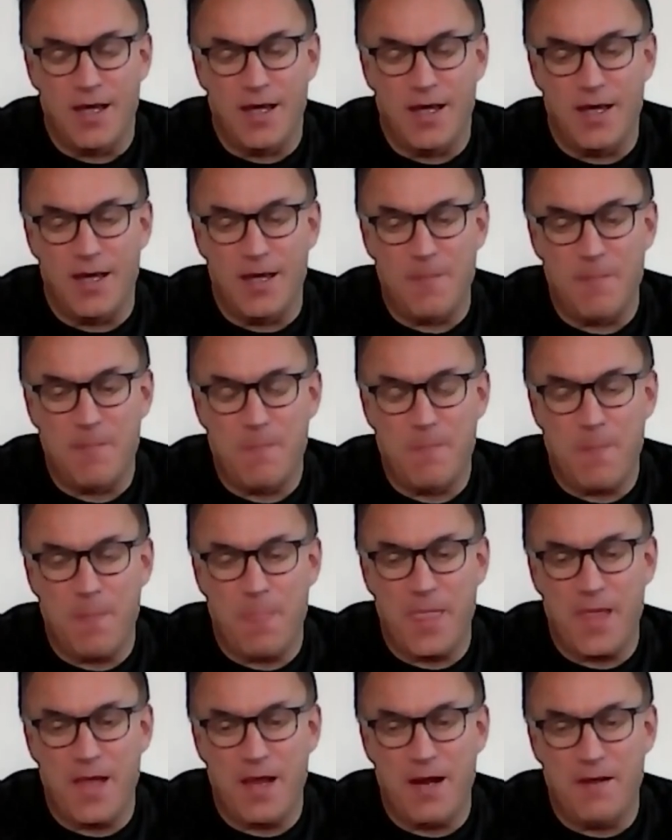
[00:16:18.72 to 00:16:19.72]

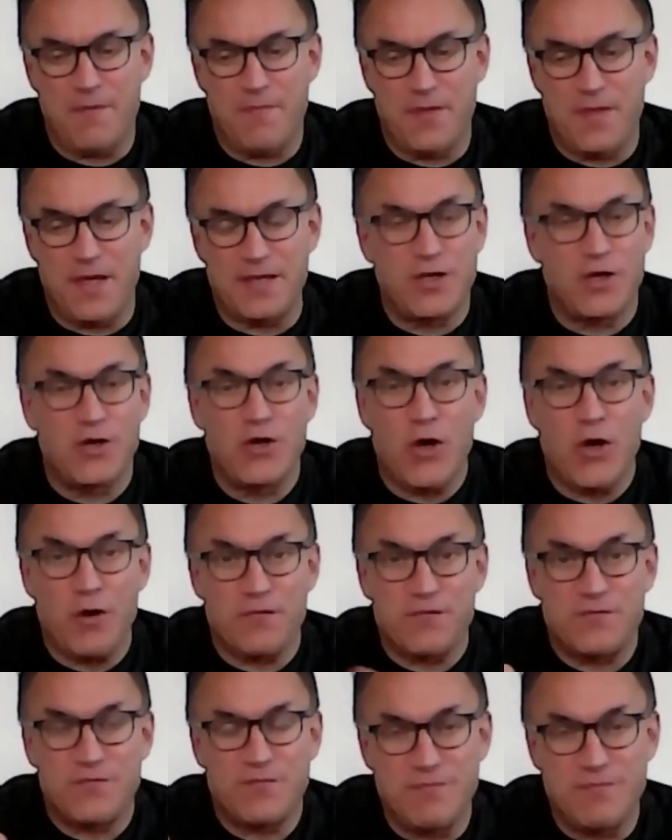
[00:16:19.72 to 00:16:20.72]
There's a lot
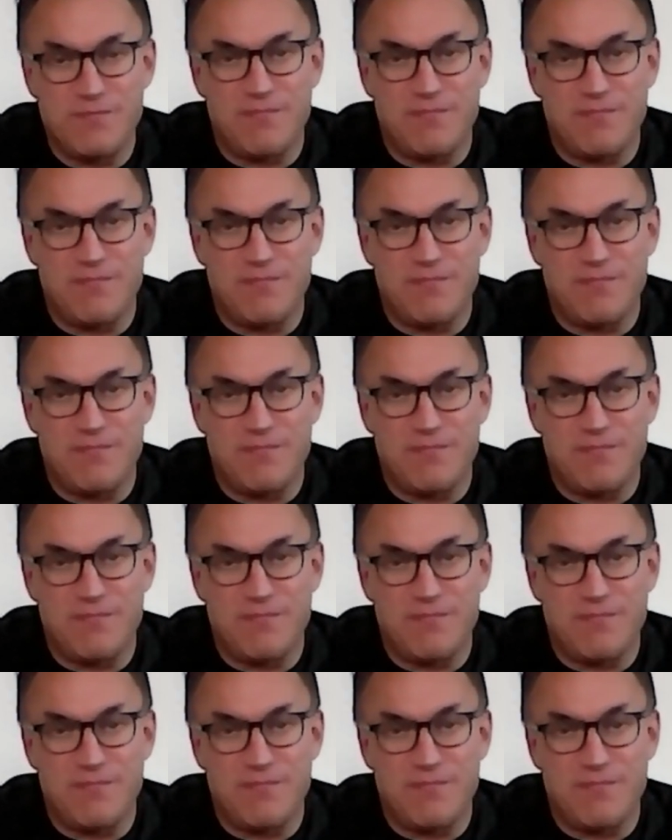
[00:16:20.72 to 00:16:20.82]
of